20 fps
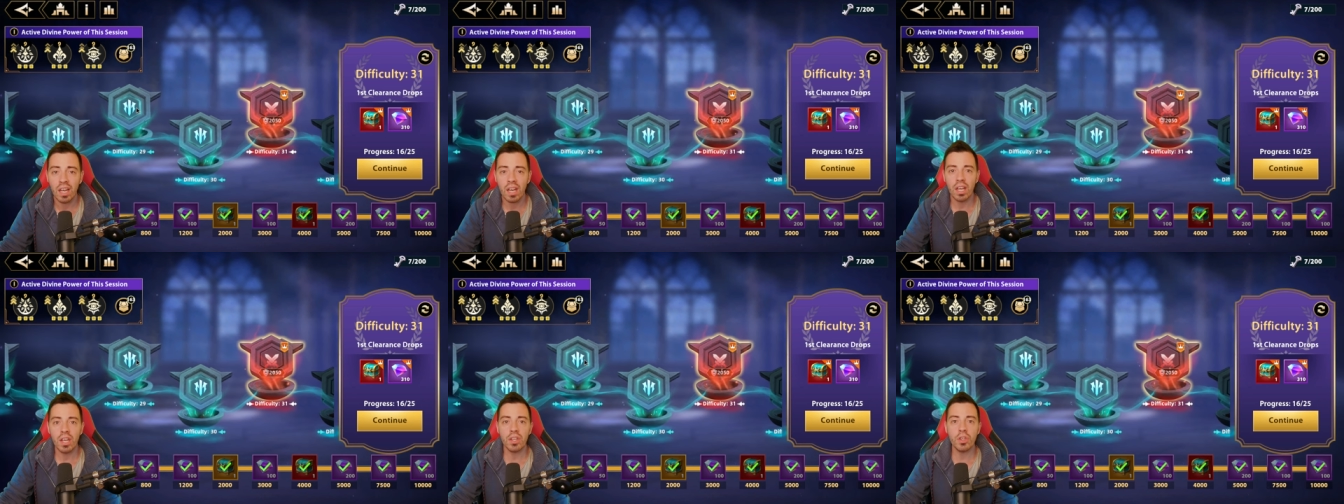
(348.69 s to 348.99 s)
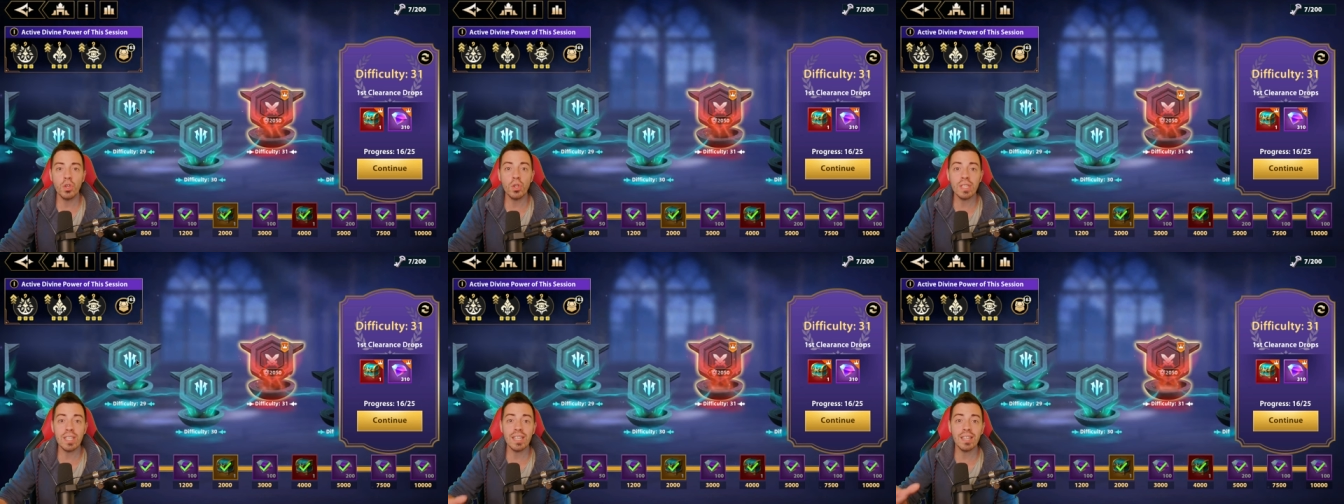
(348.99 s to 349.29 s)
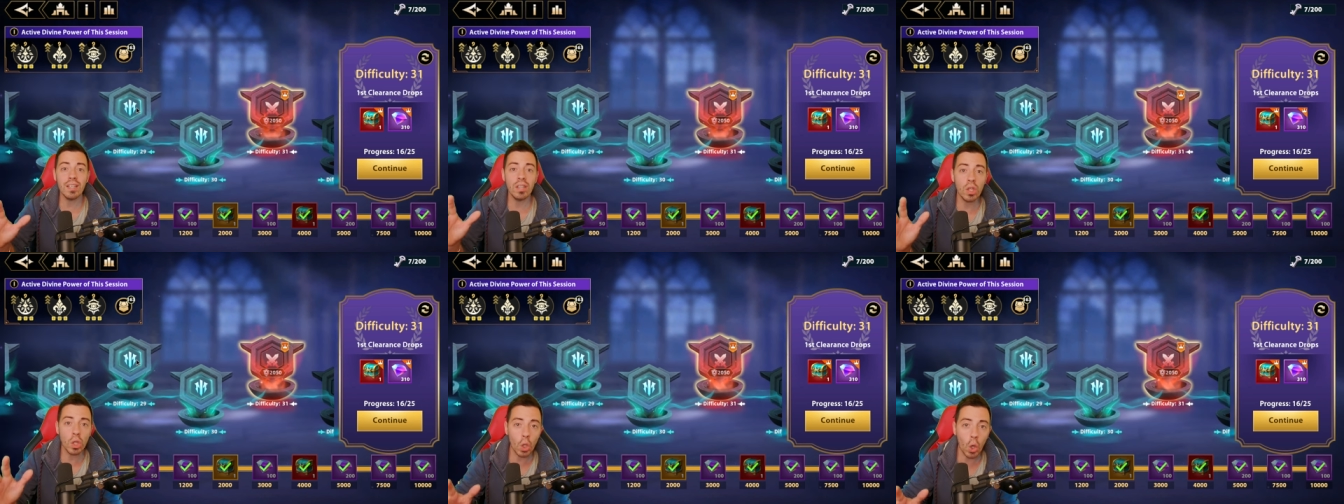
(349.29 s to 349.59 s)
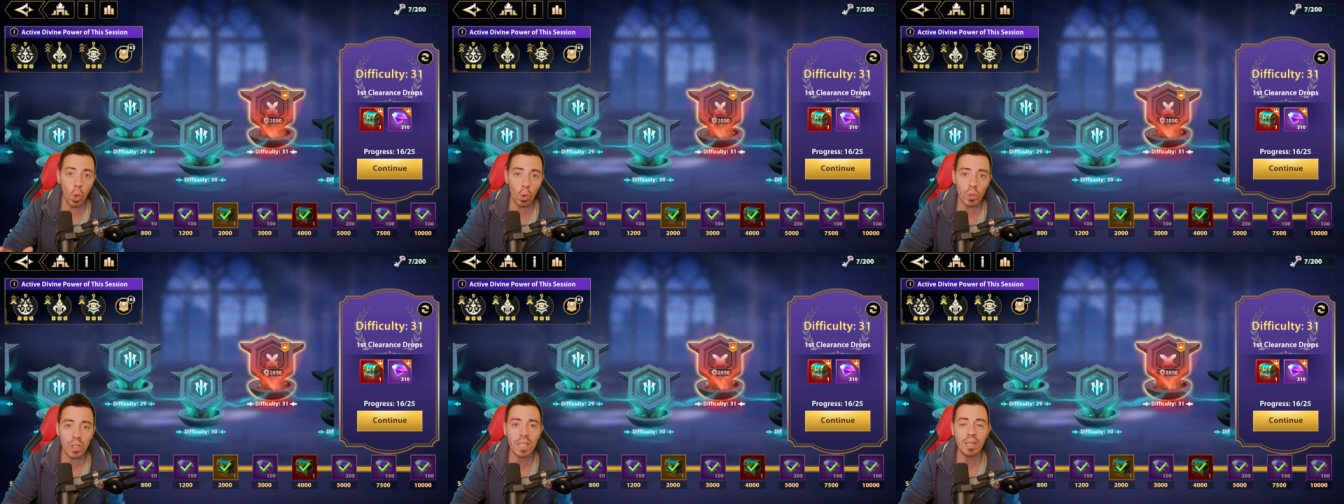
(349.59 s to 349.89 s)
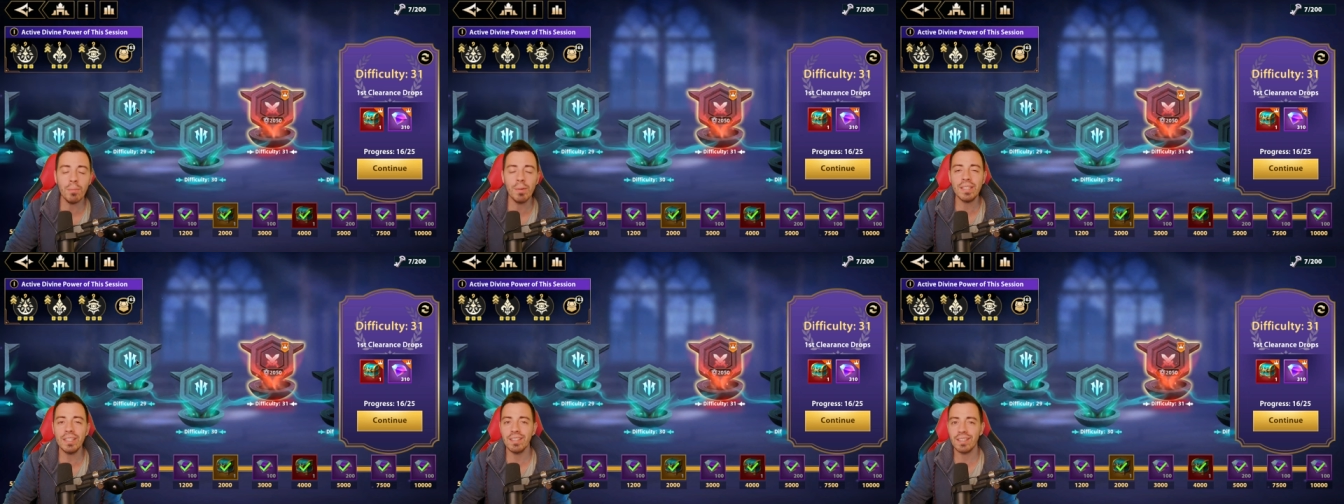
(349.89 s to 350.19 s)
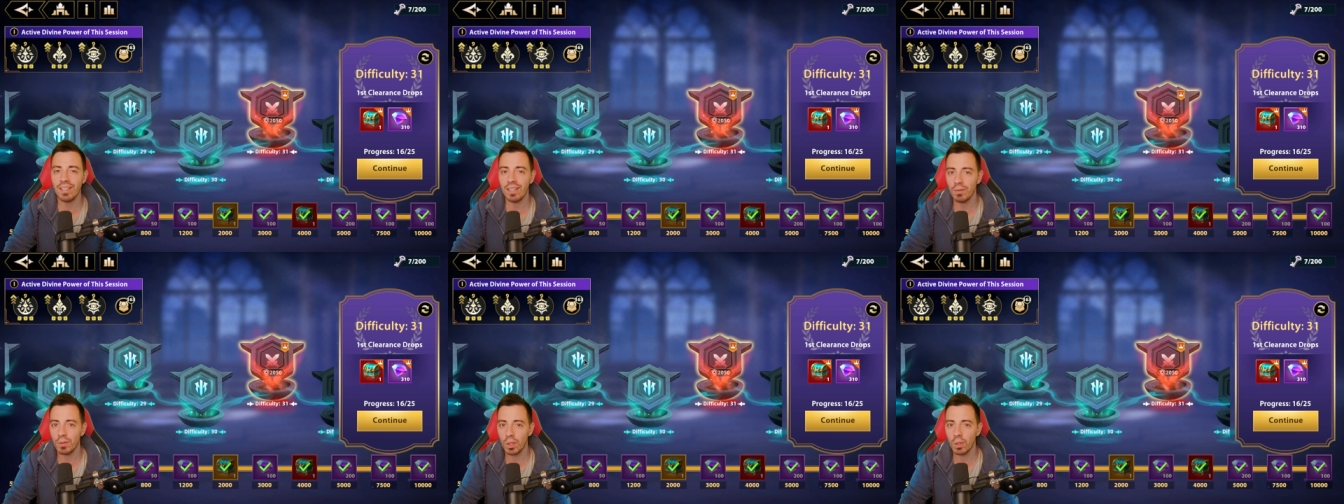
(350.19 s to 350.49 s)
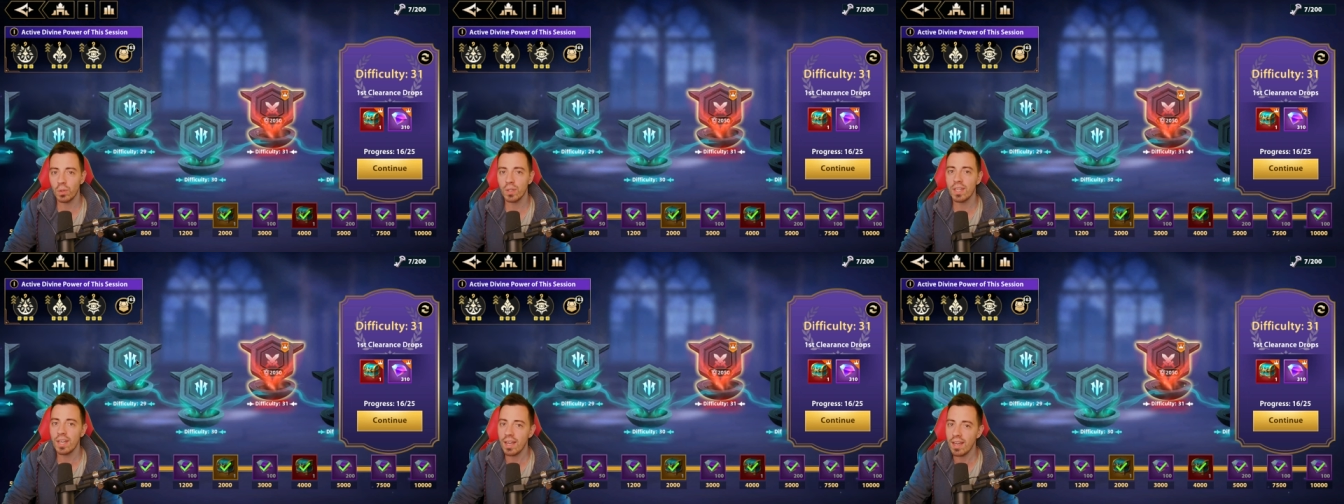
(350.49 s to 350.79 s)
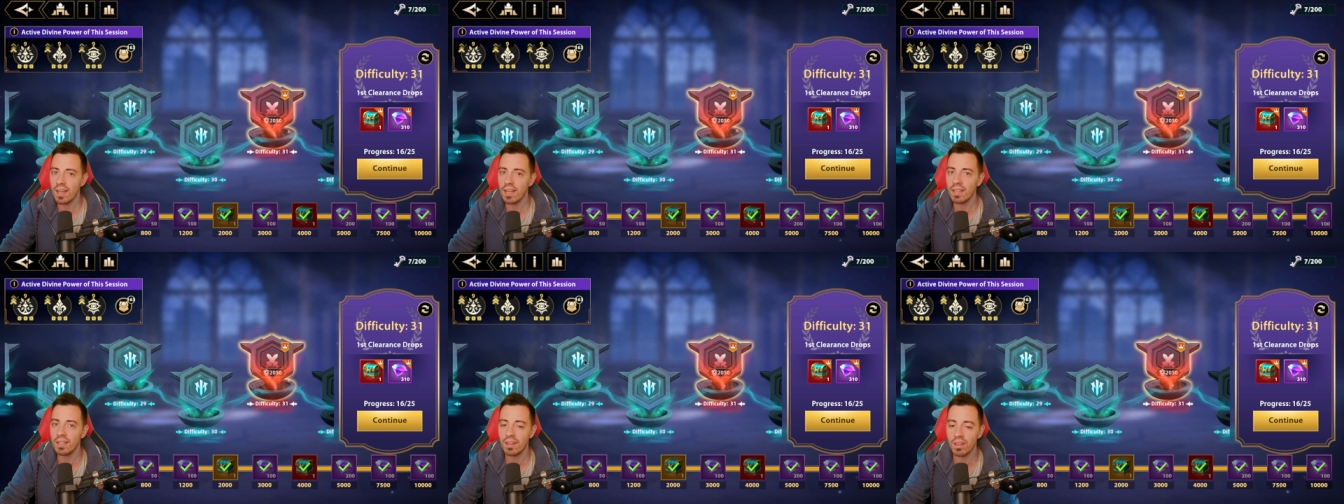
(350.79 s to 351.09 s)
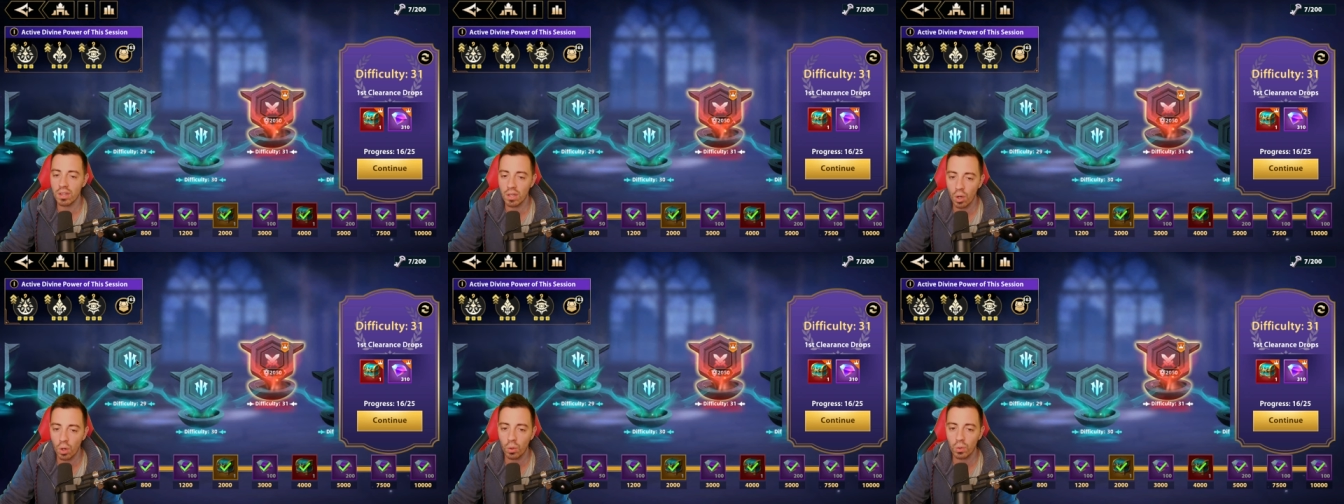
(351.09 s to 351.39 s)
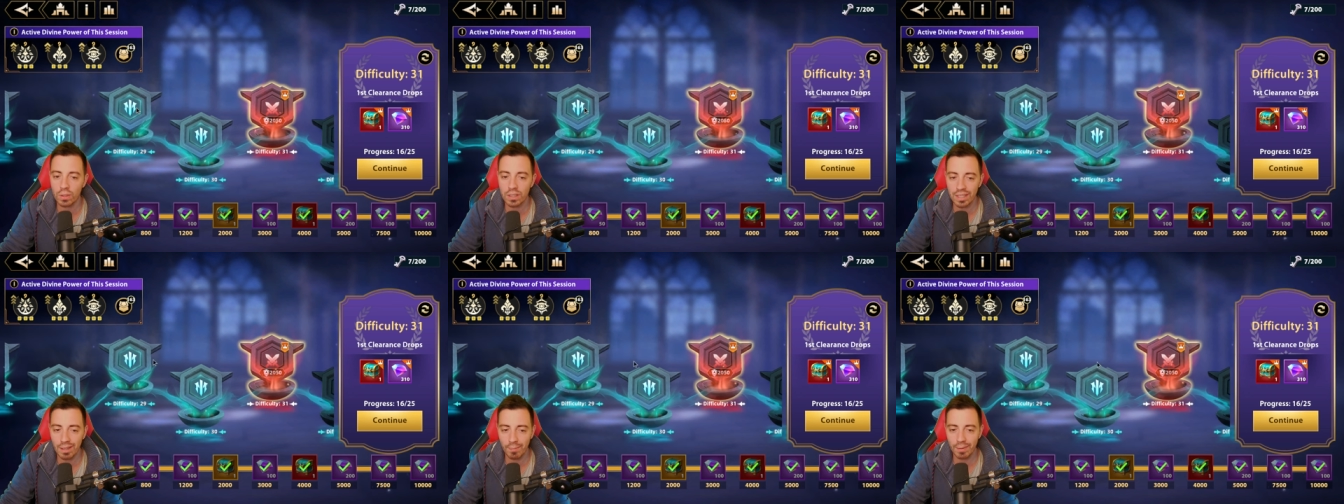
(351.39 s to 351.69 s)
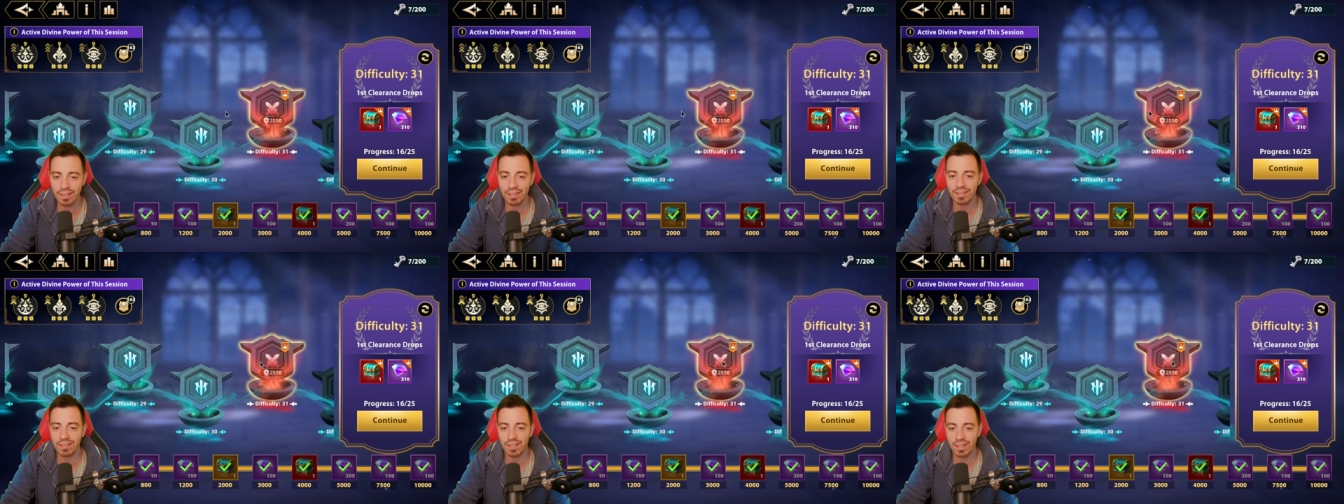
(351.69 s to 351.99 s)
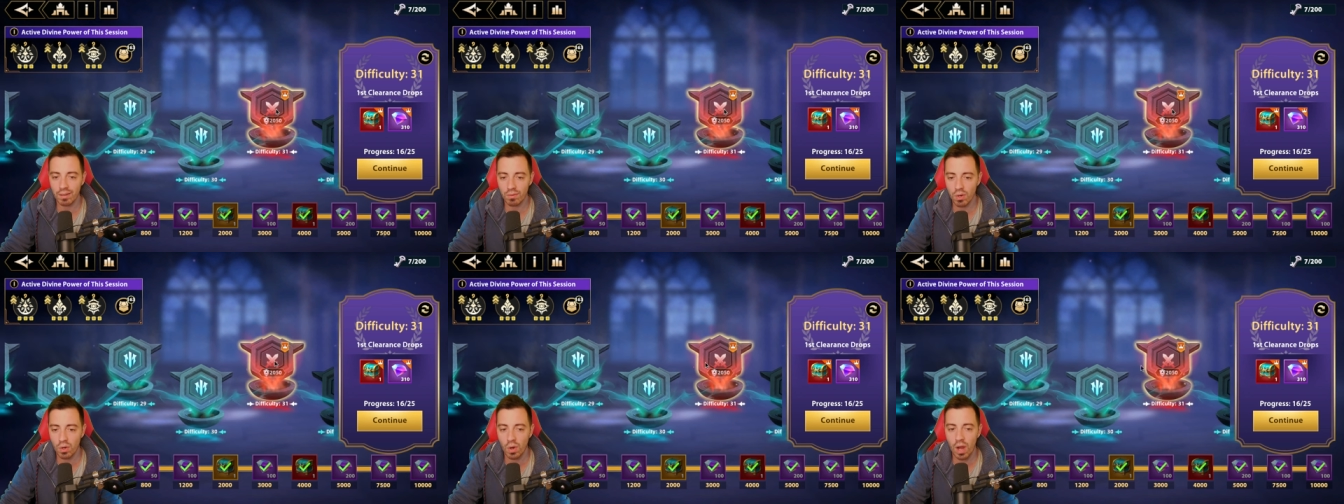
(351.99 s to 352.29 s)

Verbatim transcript: using no limited hero yet, no limited hero.